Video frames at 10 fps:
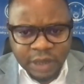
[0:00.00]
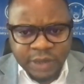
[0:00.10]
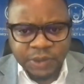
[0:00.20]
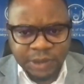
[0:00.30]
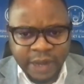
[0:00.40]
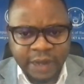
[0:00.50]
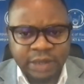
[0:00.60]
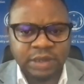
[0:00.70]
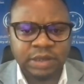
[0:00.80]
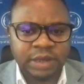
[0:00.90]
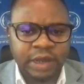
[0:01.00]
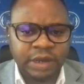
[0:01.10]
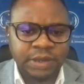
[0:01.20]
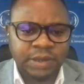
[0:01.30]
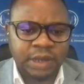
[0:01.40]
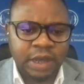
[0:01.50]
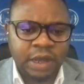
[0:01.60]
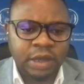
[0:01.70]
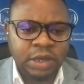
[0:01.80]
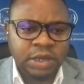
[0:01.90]
society that is
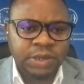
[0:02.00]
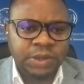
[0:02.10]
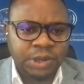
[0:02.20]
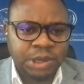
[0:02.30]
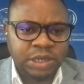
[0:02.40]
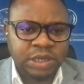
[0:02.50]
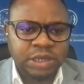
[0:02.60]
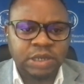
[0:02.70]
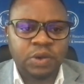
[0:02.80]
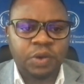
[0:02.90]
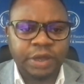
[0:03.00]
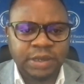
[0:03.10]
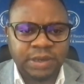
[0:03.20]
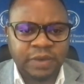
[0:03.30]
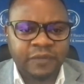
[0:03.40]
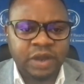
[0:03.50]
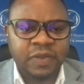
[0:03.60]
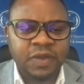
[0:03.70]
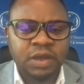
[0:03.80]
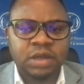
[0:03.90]
socially cohesive. And I
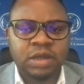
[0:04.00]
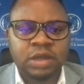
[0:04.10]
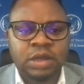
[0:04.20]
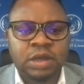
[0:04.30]
think